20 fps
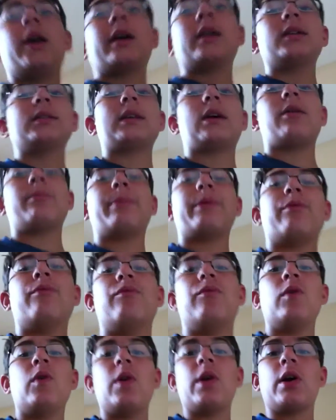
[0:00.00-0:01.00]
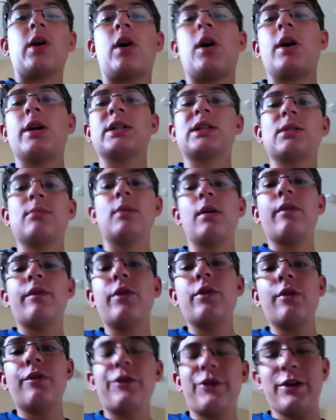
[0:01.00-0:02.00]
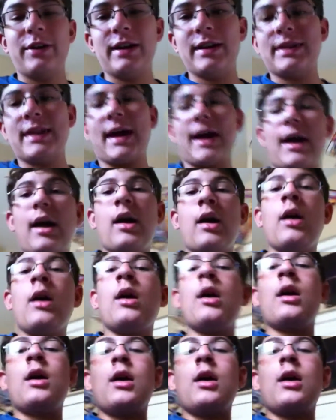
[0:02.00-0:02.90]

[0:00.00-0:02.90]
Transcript: Because that would be really awesome of you if you did that.